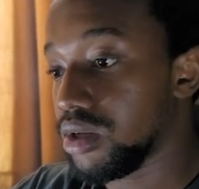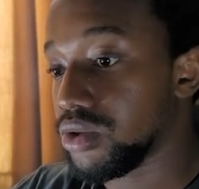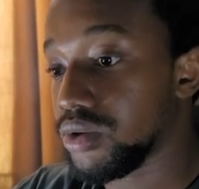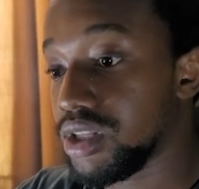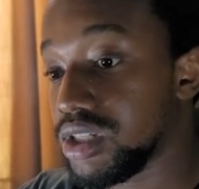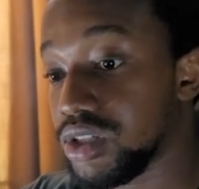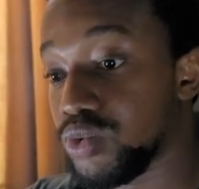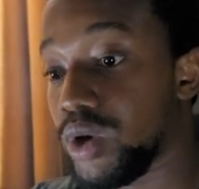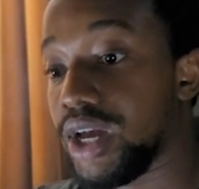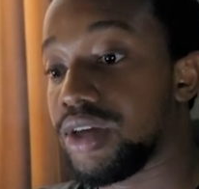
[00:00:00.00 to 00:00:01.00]
So this is
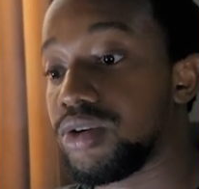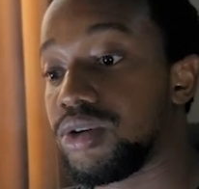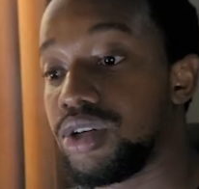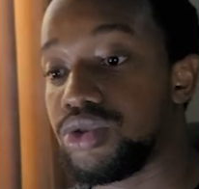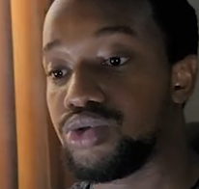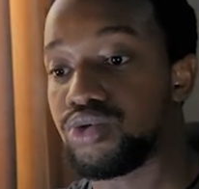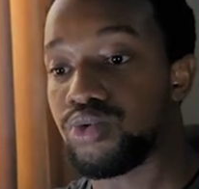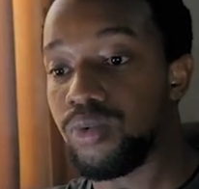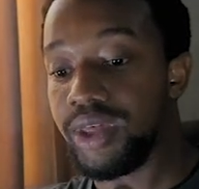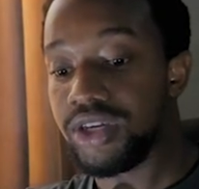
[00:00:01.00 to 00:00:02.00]
why you need
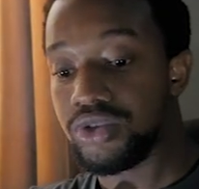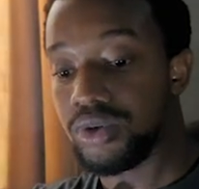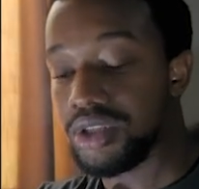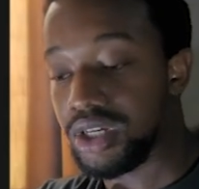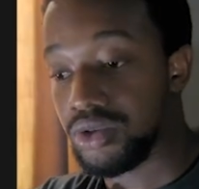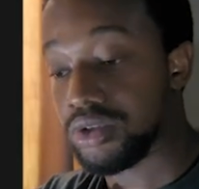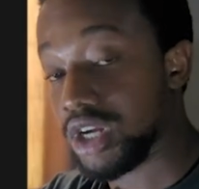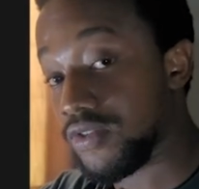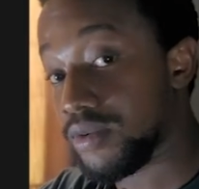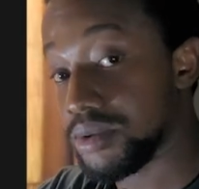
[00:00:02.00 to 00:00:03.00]
to ensure that your
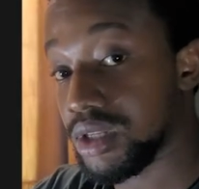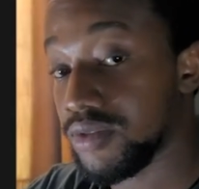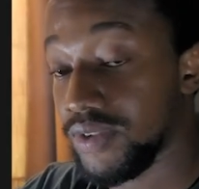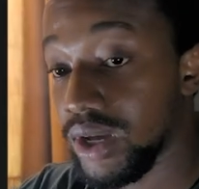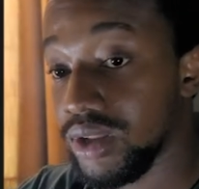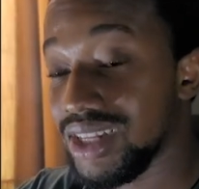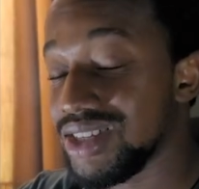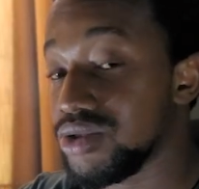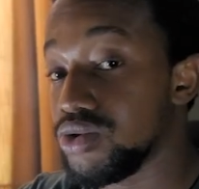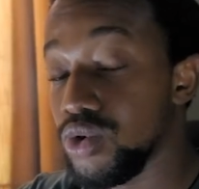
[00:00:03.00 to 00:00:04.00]
Terraform state file
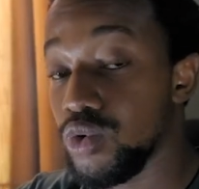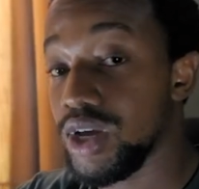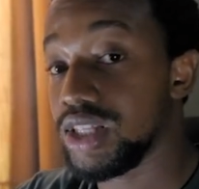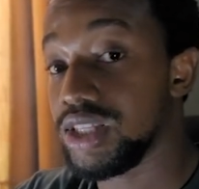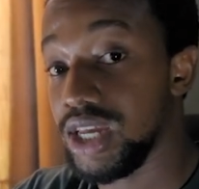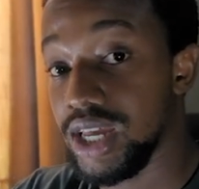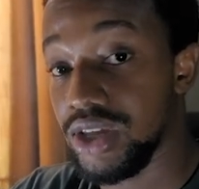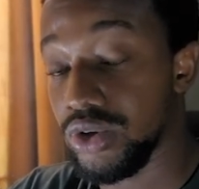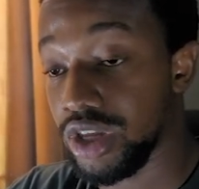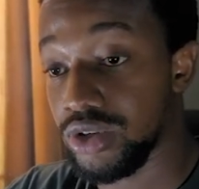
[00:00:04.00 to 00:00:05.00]
is nowhere near
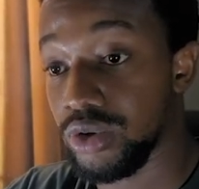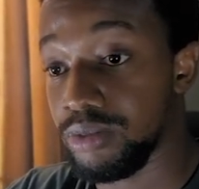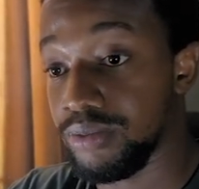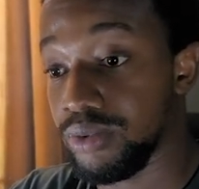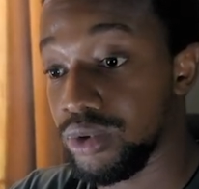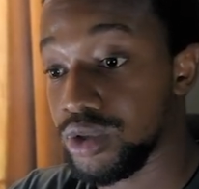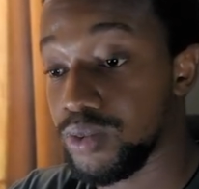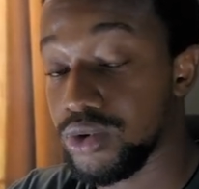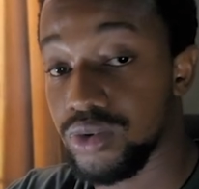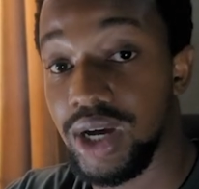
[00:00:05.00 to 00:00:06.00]
your GitHub repo. You're
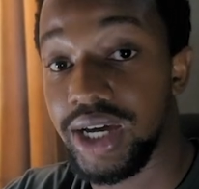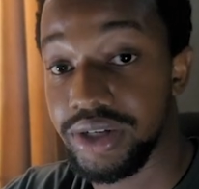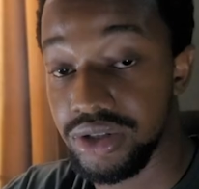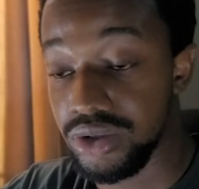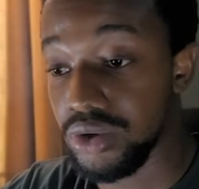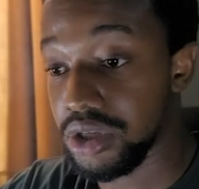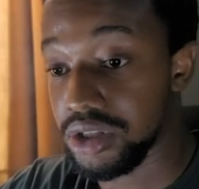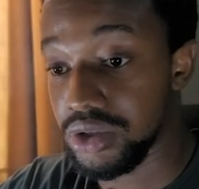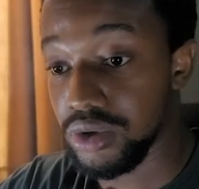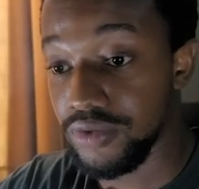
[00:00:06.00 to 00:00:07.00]
supposed to add it to your
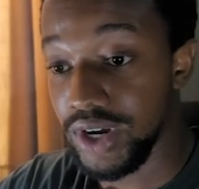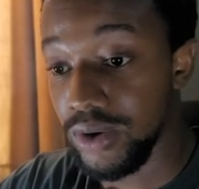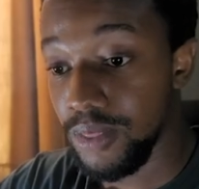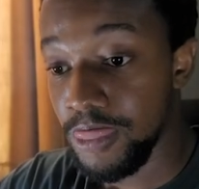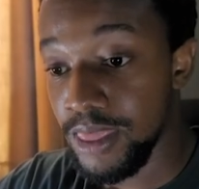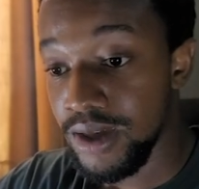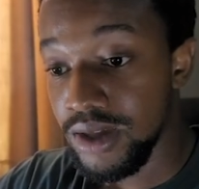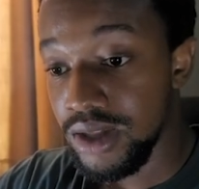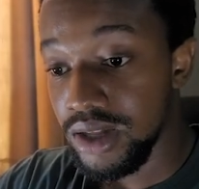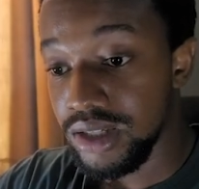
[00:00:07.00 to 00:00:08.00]
gitignore file.
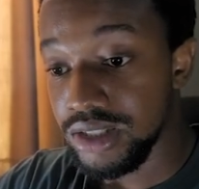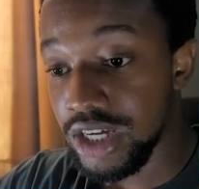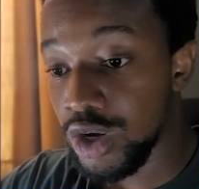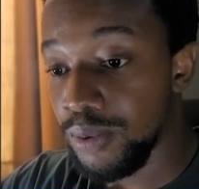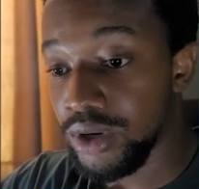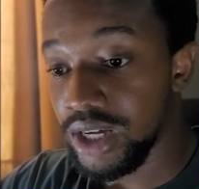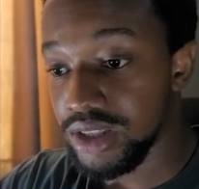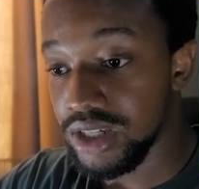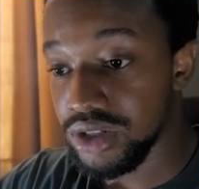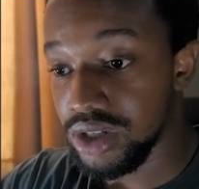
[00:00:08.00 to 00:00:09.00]
There are a couple other
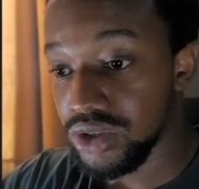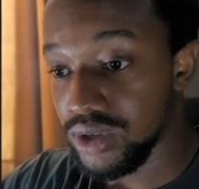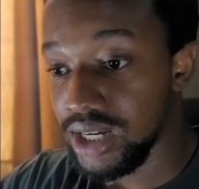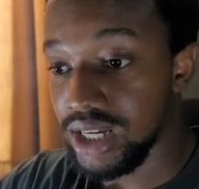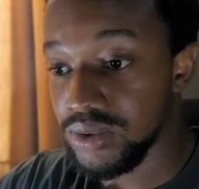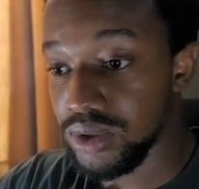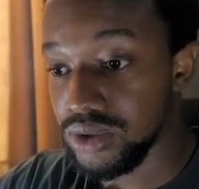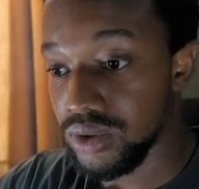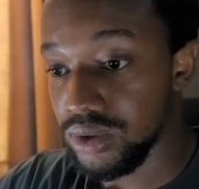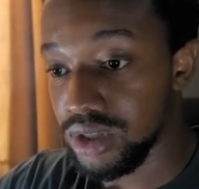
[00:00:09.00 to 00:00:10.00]
things you need to add as well
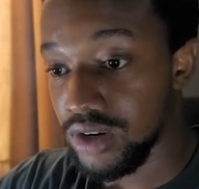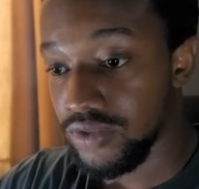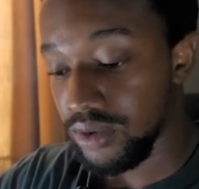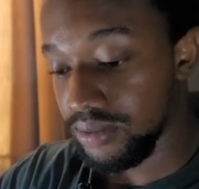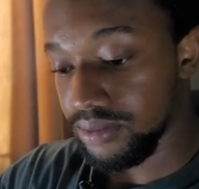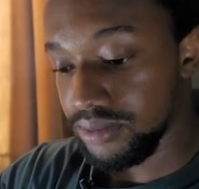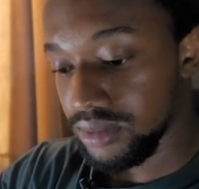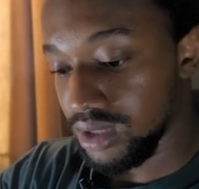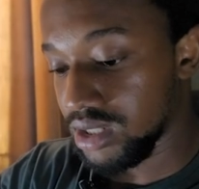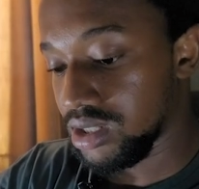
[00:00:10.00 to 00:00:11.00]
to your Terraform
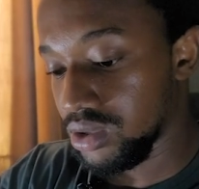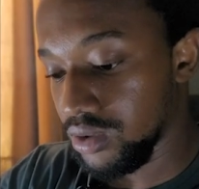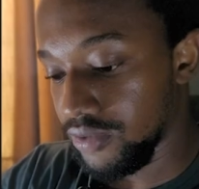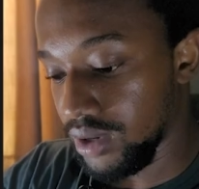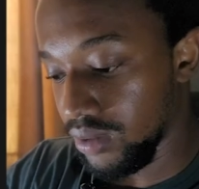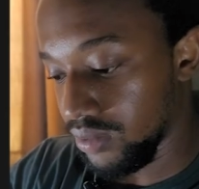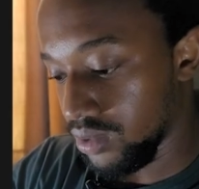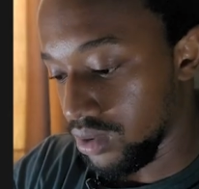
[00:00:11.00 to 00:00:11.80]
gitignore file.